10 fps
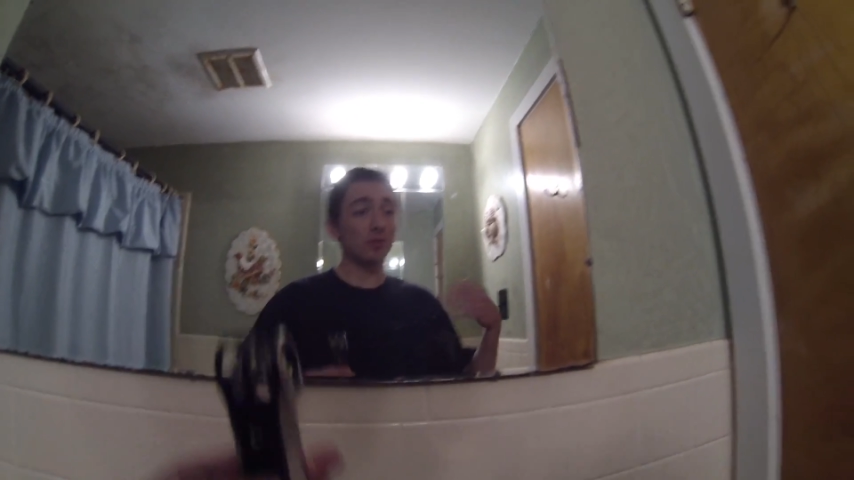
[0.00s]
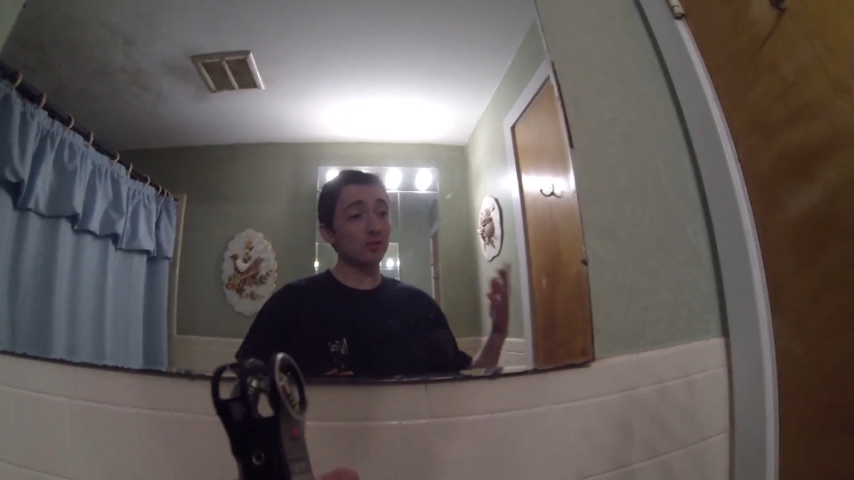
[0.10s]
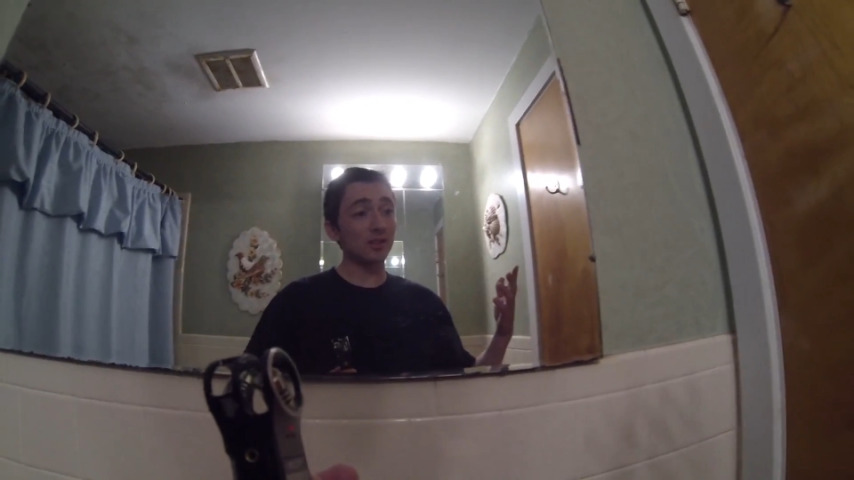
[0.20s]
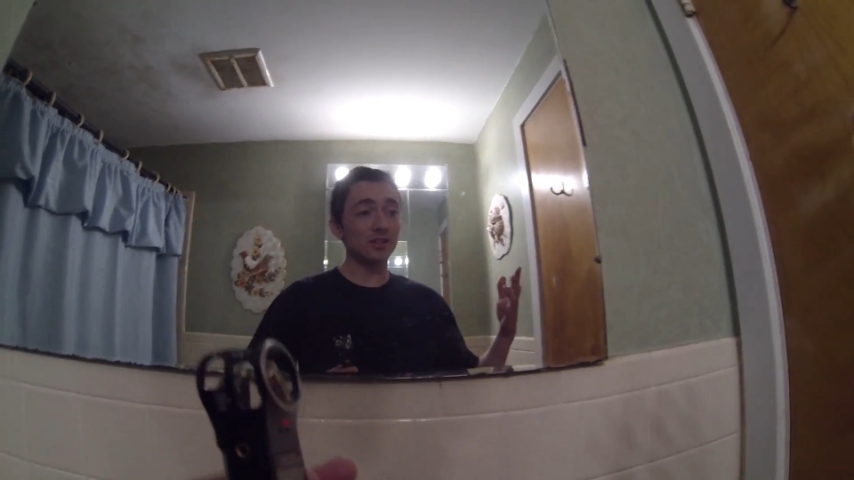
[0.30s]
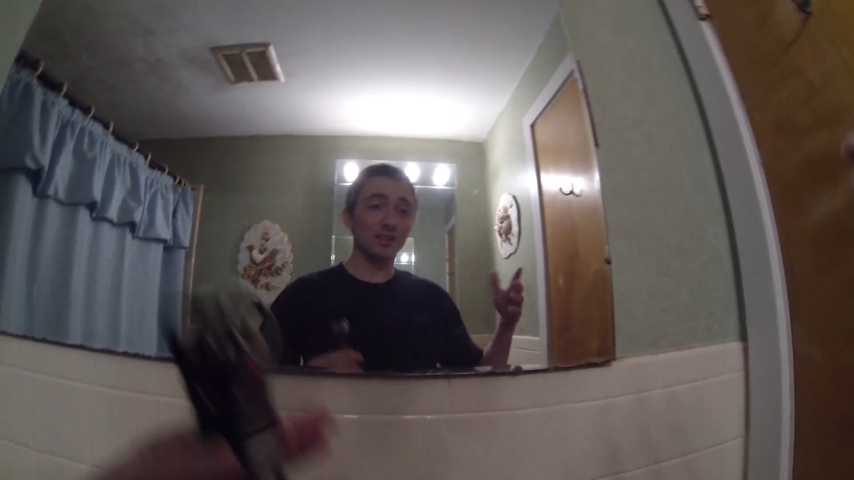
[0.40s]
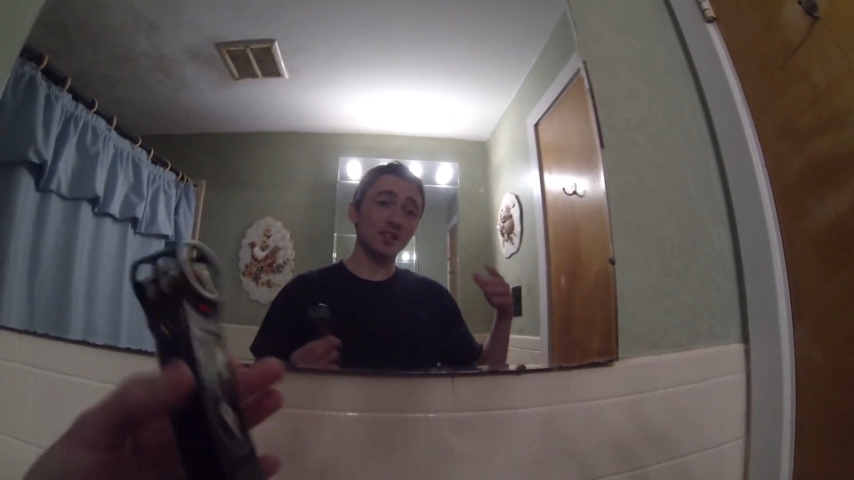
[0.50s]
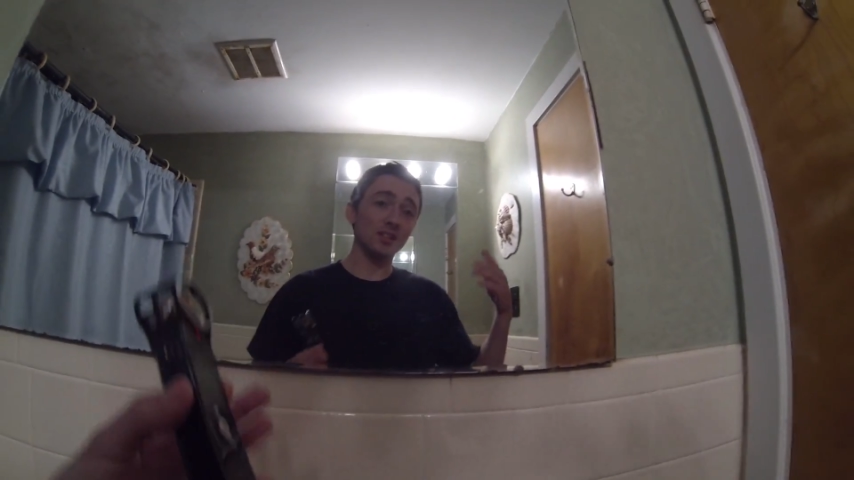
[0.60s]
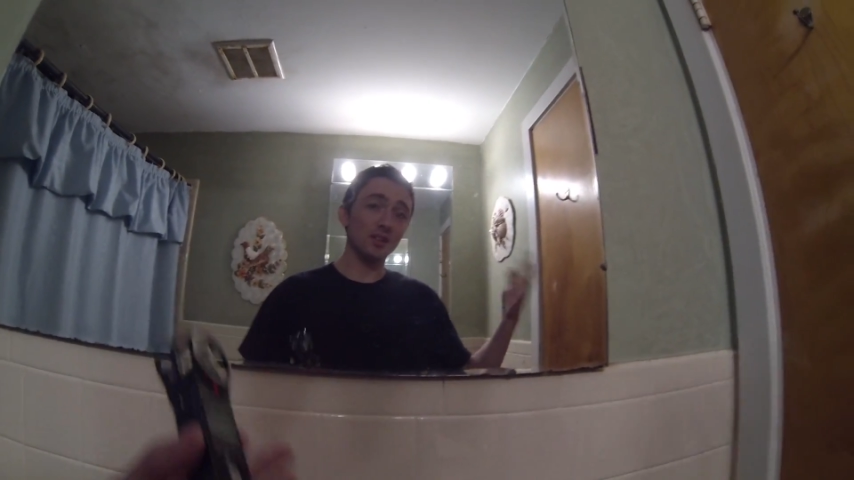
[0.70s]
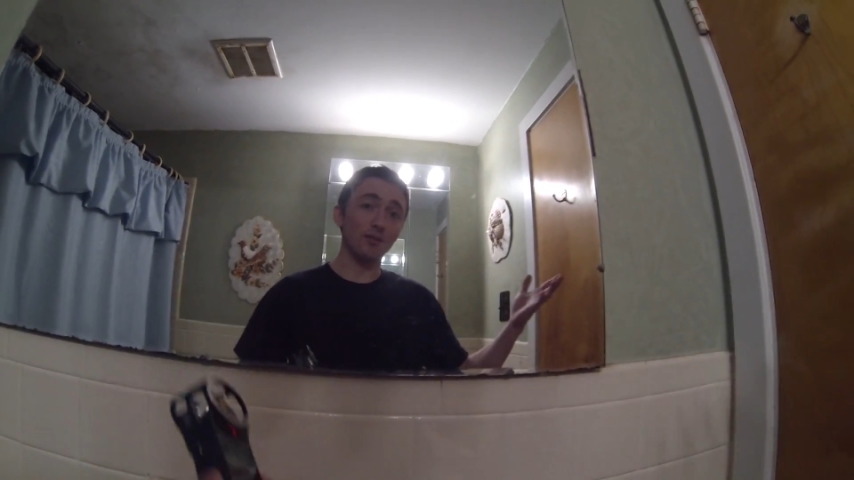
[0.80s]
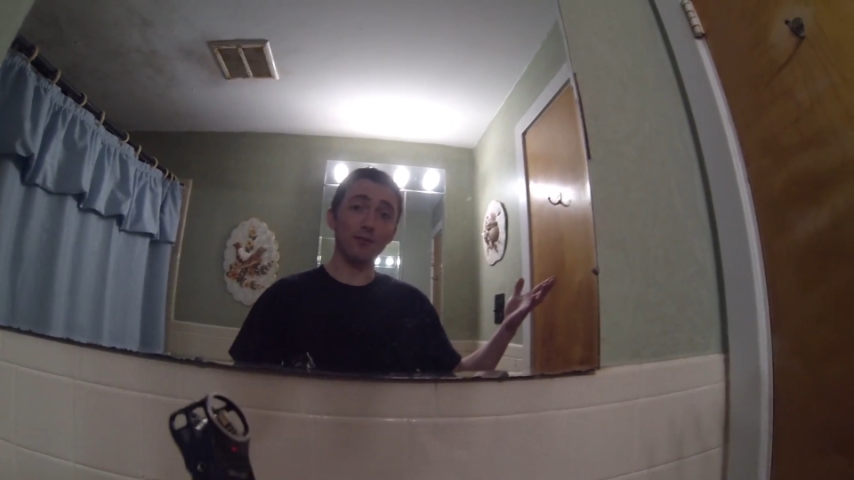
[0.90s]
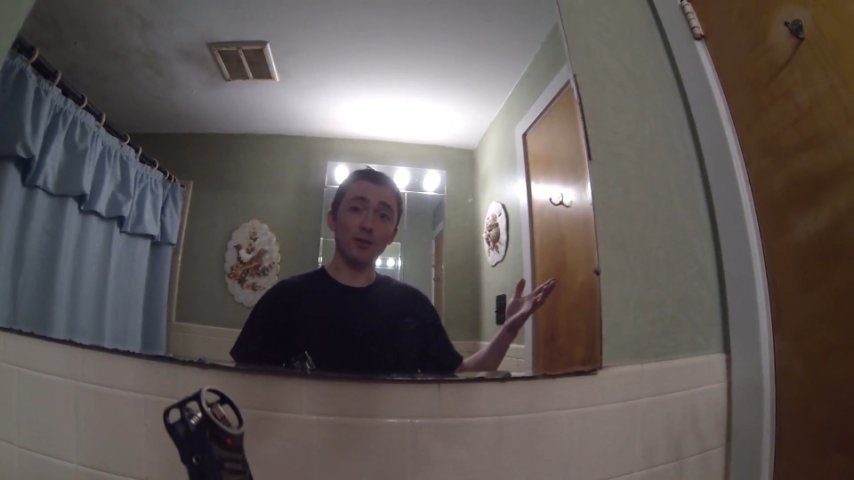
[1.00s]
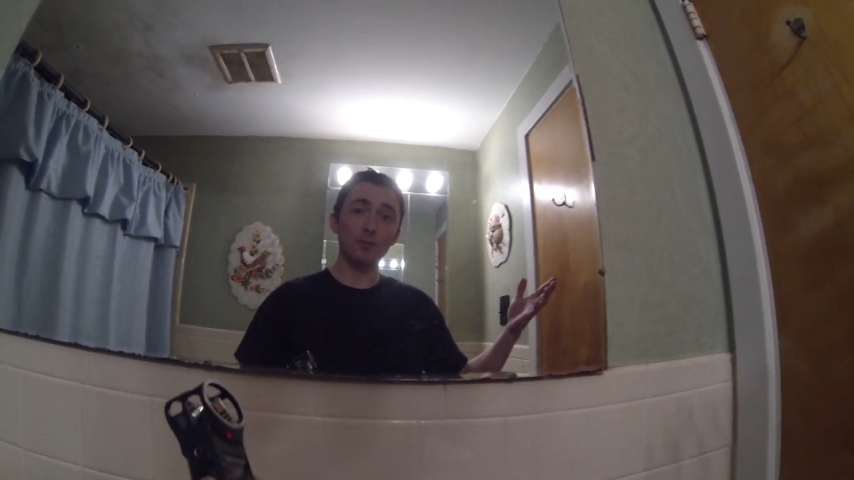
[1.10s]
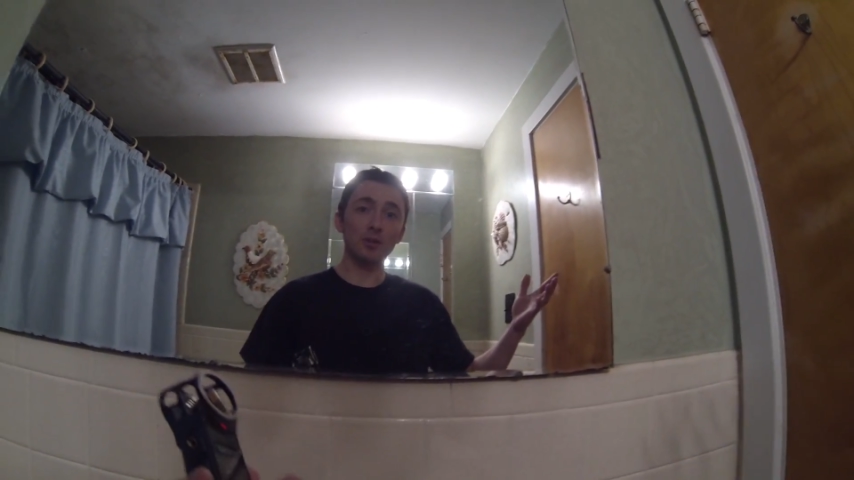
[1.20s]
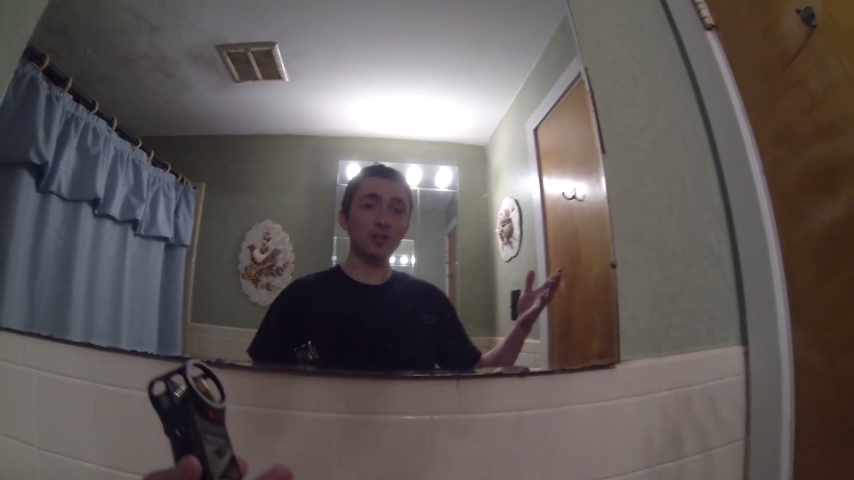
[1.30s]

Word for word: does, and he's the filmer.